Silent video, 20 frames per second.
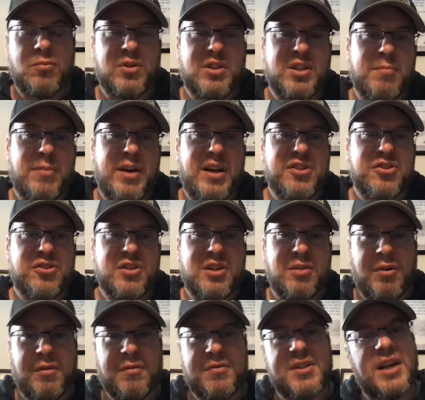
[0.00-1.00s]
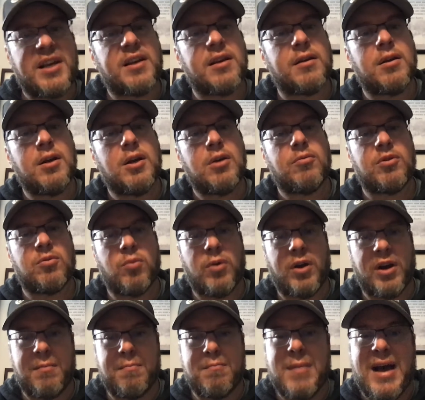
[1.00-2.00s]
with the measures that we've taken, with
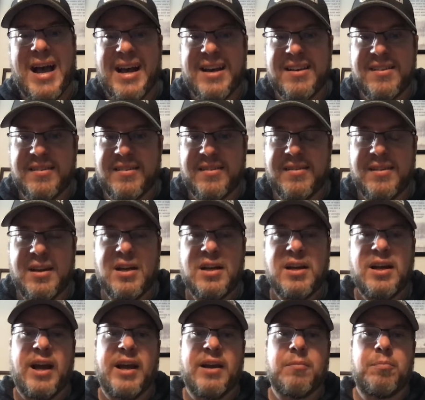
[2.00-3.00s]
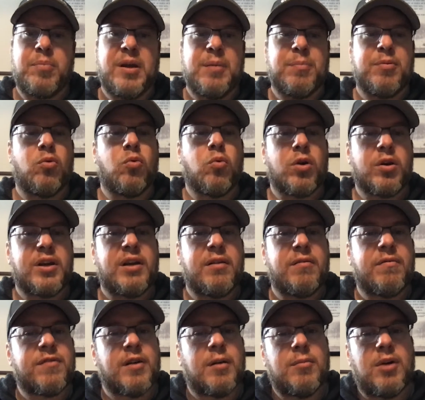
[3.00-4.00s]
wearing masks, and people working
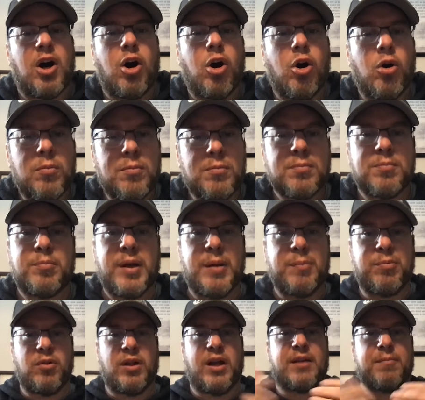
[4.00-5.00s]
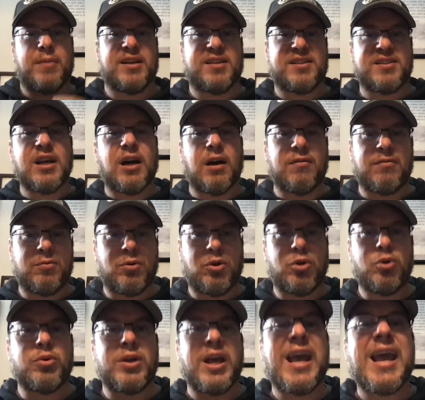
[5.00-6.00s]
from home, people like myself
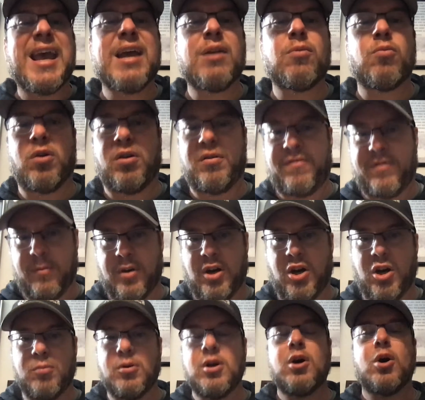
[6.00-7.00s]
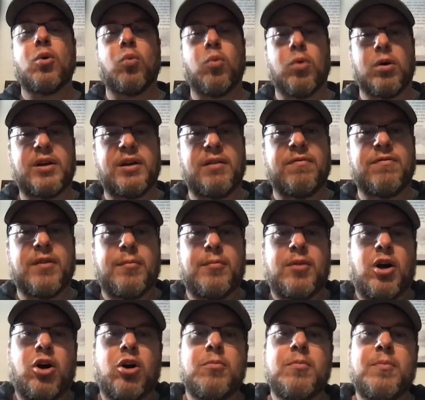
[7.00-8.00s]
who can work from home, working from
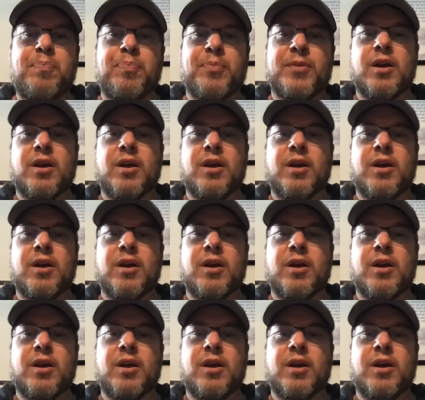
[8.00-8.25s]
home,